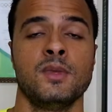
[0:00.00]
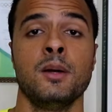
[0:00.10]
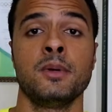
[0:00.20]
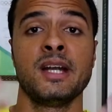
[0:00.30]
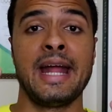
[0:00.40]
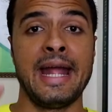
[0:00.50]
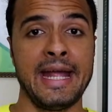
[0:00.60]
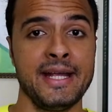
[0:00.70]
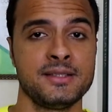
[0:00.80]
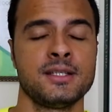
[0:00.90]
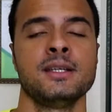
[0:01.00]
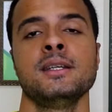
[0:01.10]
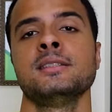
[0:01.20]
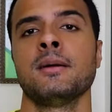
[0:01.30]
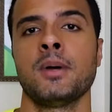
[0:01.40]
Number 8
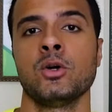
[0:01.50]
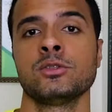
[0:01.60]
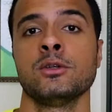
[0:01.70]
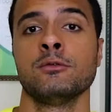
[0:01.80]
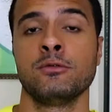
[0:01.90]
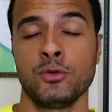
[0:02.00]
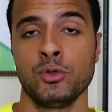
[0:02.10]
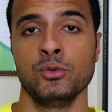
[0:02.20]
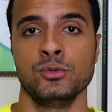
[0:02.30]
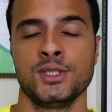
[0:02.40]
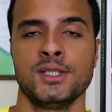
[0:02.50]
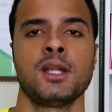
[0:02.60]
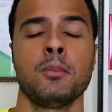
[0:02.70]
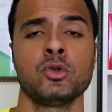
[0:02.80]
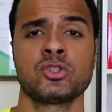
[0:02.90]
is about food.
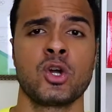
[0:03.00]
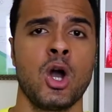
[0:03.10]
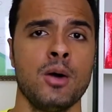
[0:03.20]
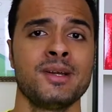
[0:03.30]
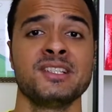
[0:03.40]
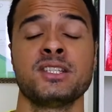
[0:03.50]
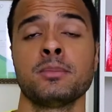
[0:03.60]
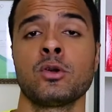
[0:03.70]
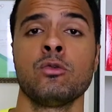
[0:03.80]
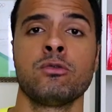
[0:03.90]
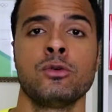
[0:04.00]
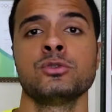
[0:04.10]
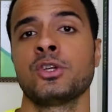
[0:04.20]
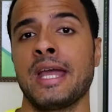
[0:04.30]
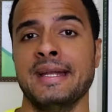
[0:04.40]
The most common and typical food
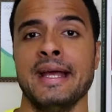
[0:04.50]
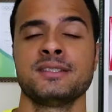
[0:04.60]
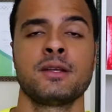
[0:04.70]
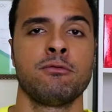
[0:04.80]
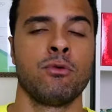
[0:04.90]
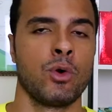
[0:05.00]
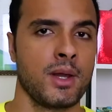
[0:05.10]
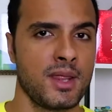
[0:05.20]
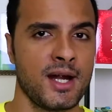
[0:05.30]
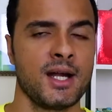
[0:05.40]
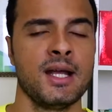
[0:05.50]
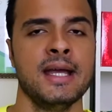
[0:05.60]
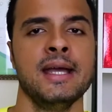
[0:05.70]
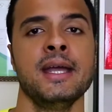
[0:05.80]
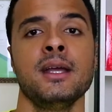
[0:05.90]
you can ask for there
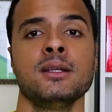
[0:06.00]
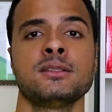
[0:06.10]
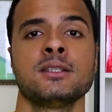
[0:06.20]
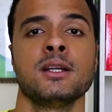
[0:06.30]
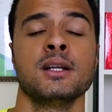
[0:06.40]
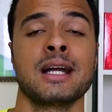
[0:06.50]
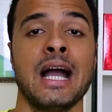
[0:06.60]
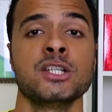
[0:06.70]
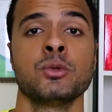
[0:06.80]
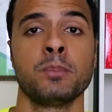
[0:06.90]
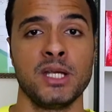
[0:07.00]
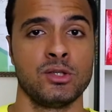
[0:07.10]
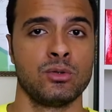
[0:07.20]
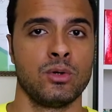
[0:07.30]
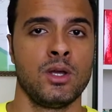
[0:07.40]
is gallo pinto,